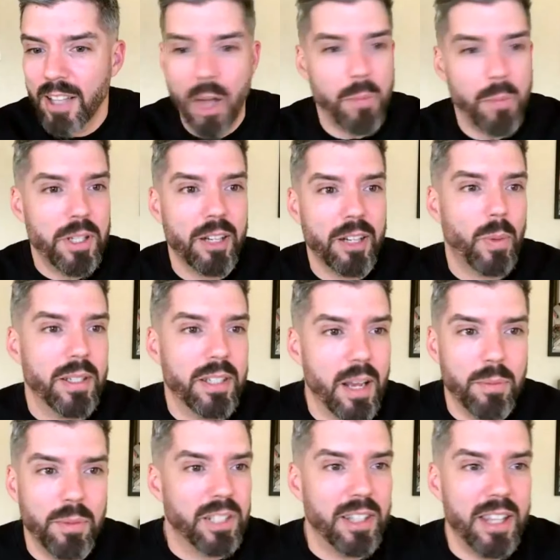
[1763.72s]
I'm just XYZ.
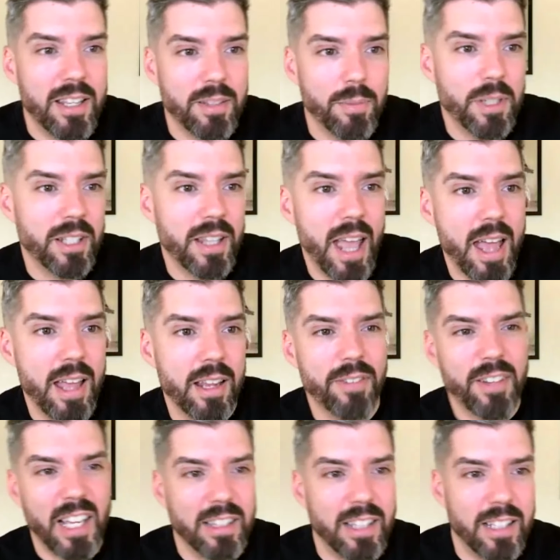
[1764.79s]
I'm just this. I'm just that.
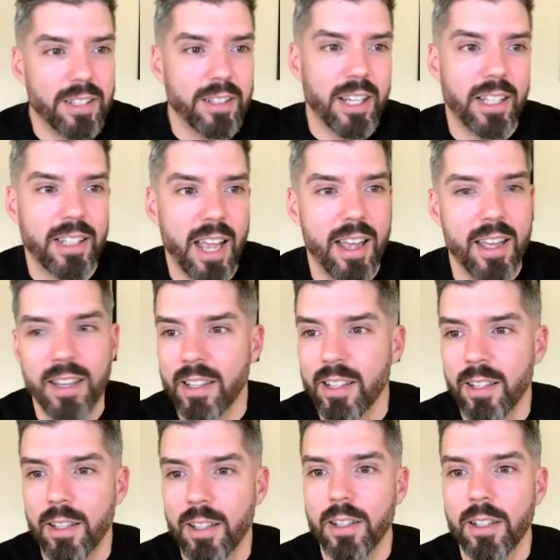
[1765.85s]
I've got this. I've got that.
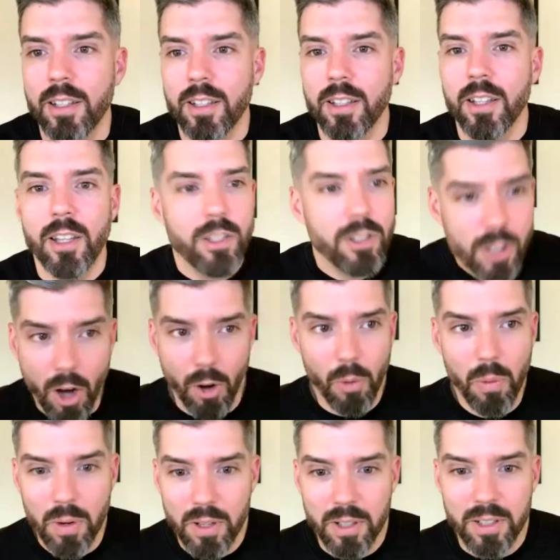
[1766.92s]

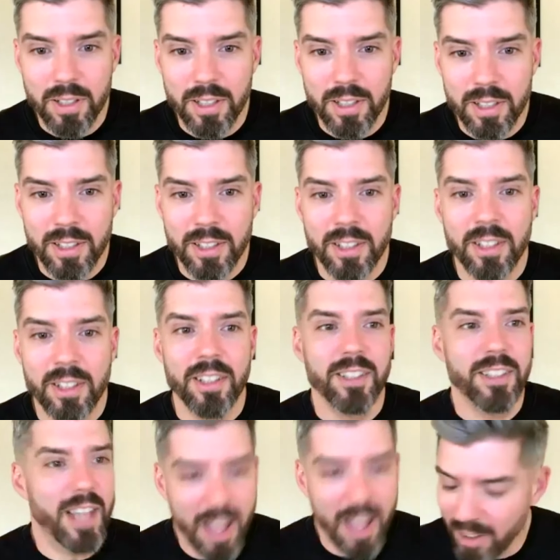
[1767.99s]
No.
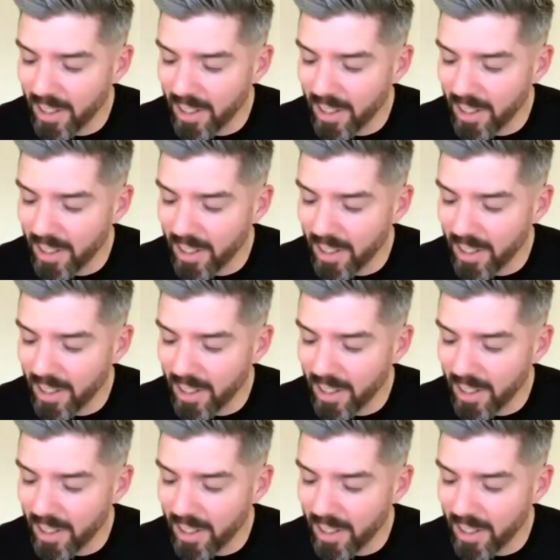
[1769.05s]
What